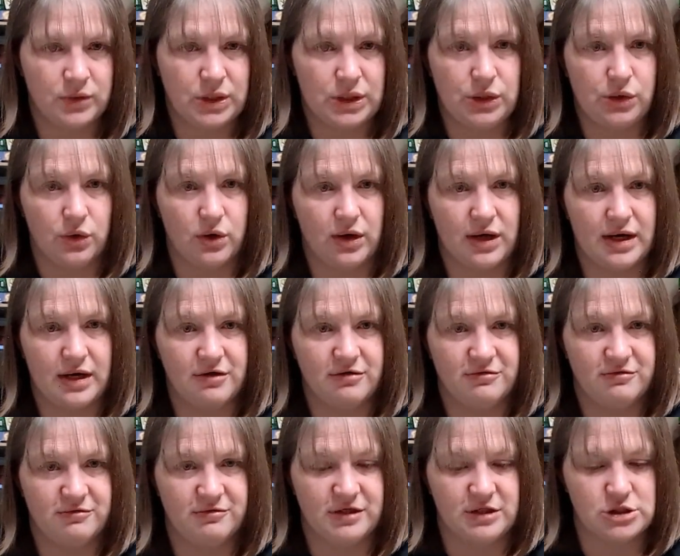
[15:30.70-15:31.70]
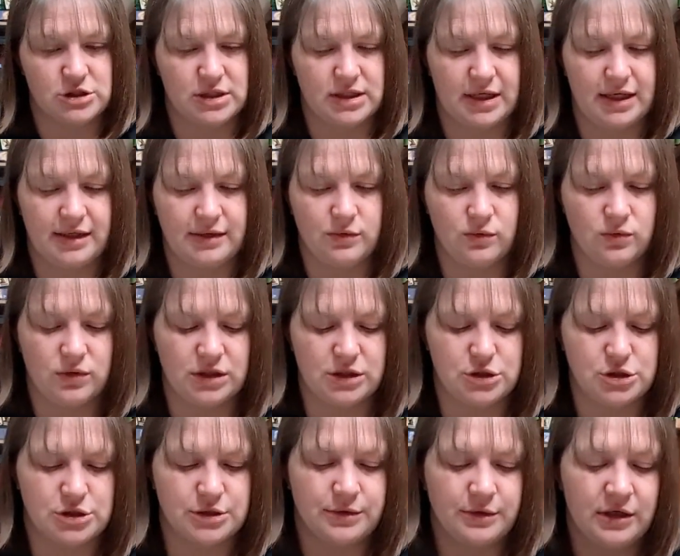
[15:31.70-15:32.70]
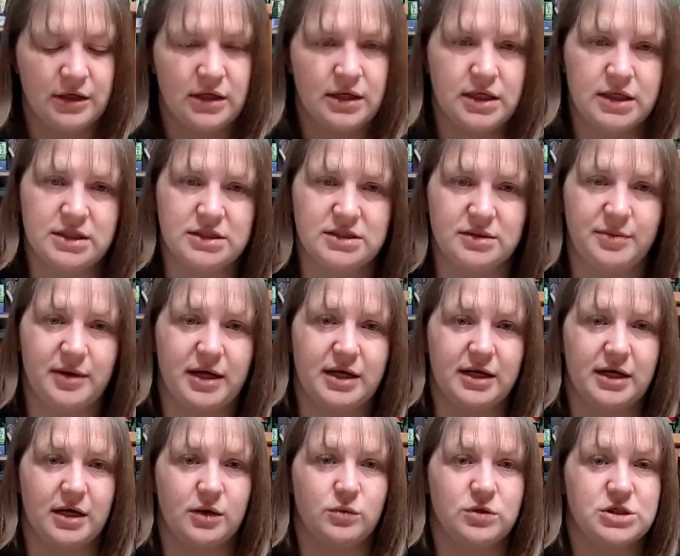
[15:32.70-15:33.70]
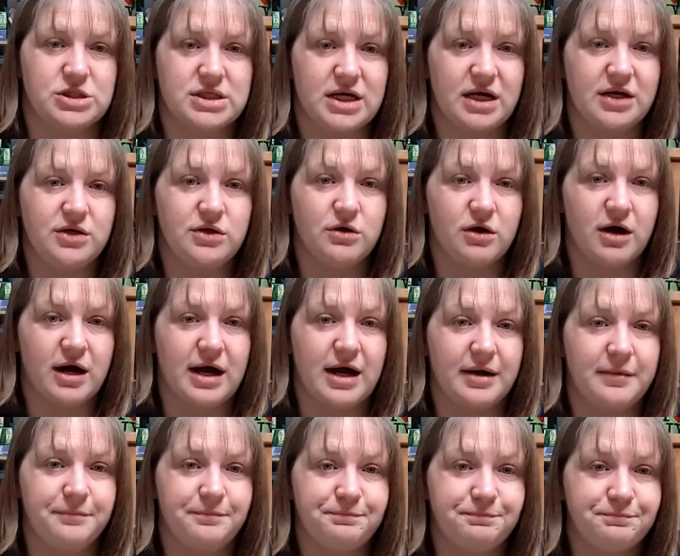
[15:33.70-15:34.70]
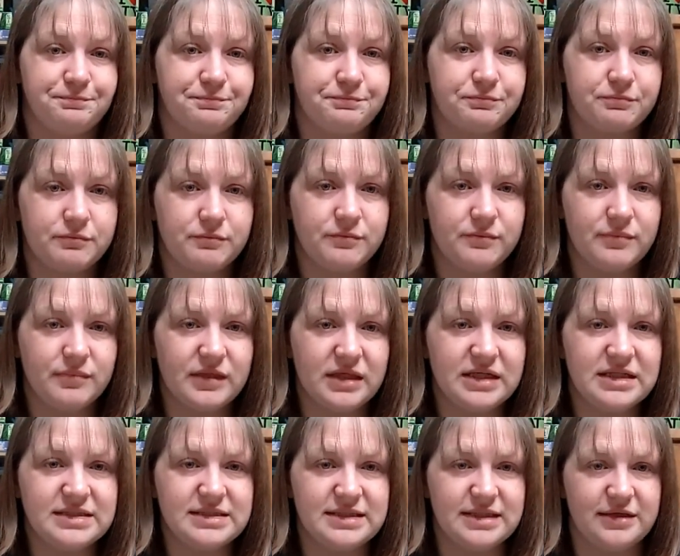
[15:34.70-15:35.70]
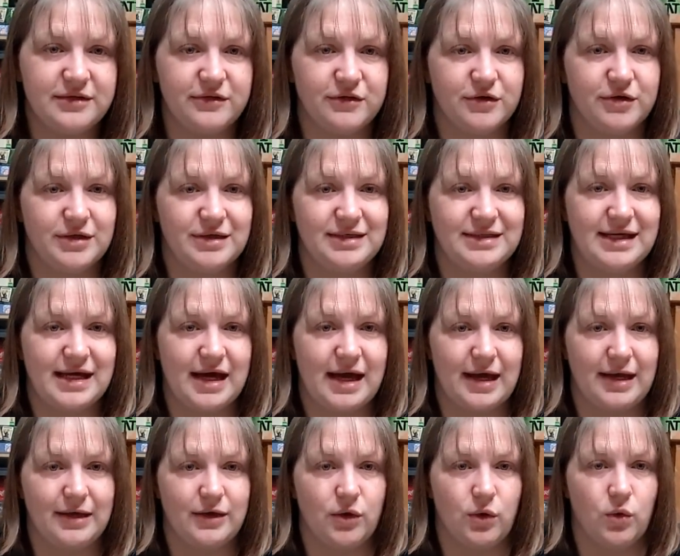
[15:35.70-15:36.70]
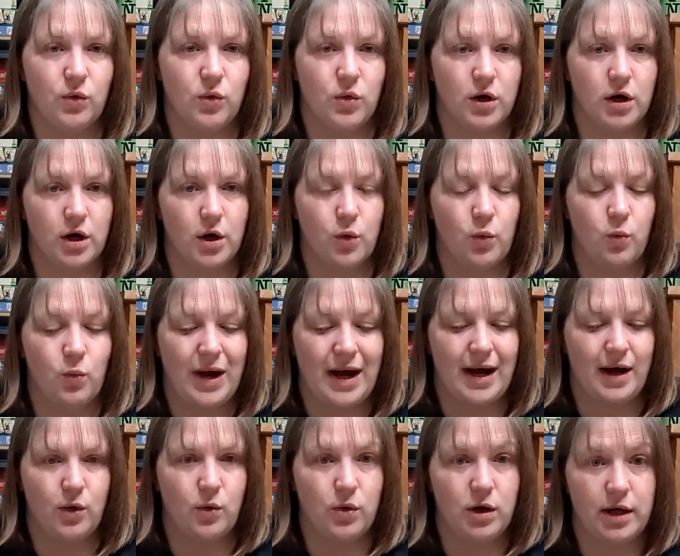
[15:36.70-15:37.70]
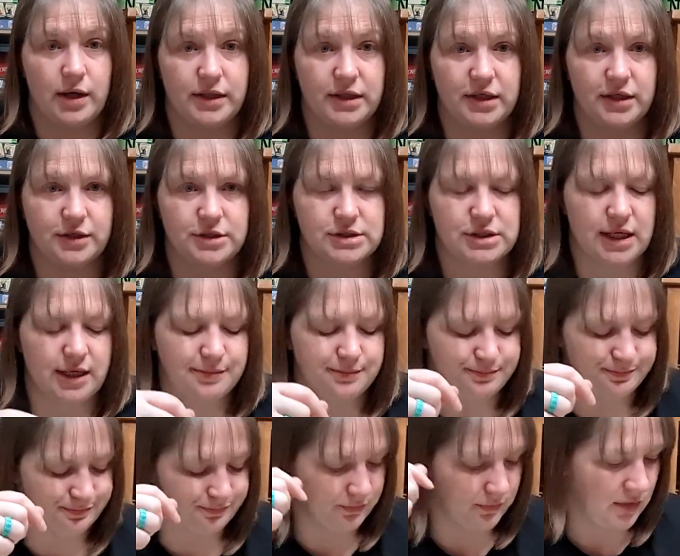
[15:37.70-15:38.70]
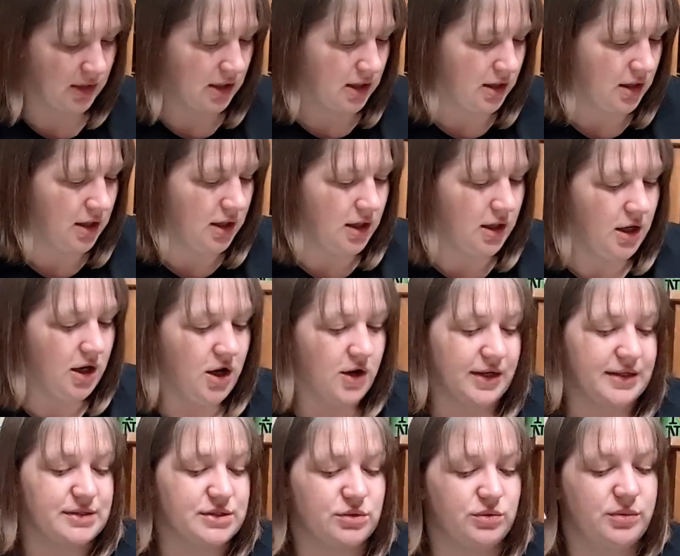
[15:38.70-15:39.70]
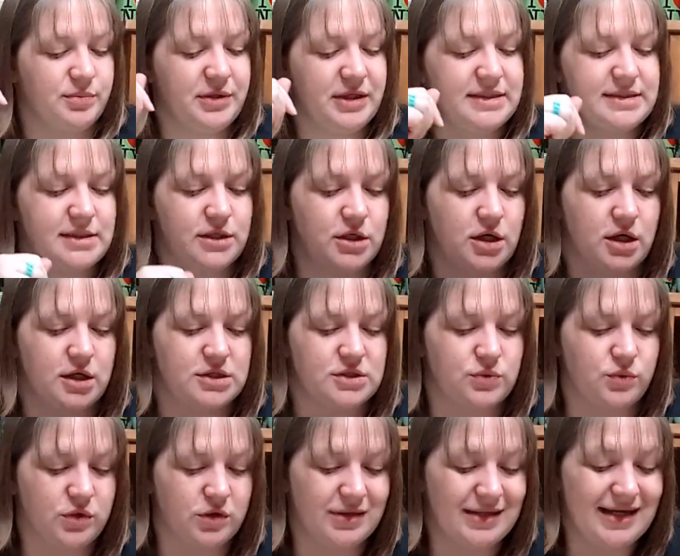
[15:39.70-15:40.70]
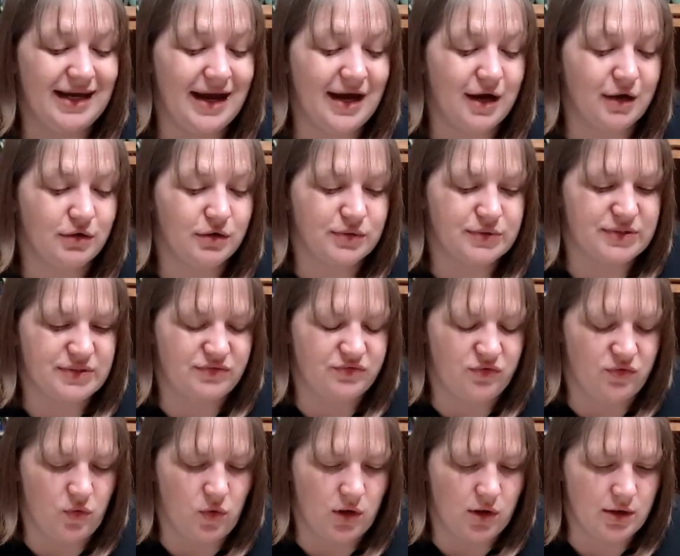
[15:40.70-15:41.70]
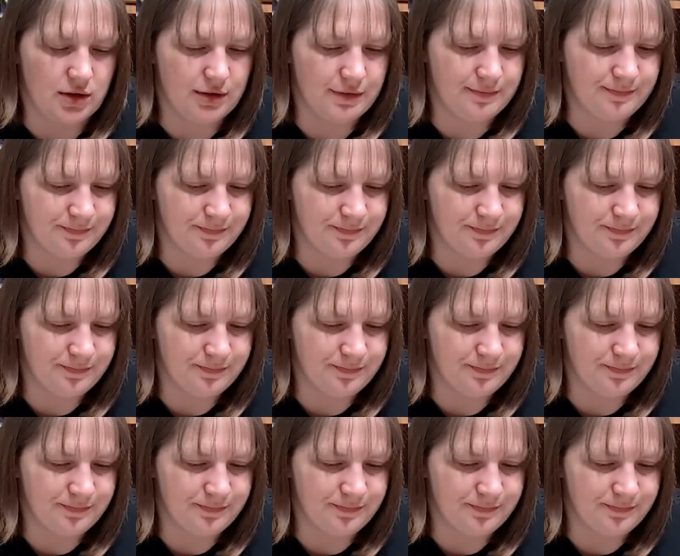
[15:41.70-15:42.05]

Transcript: your finish line, which, depending on which side you are at, is either yay or wow on the other side. Okay, so replacing cards. What are the arrows for?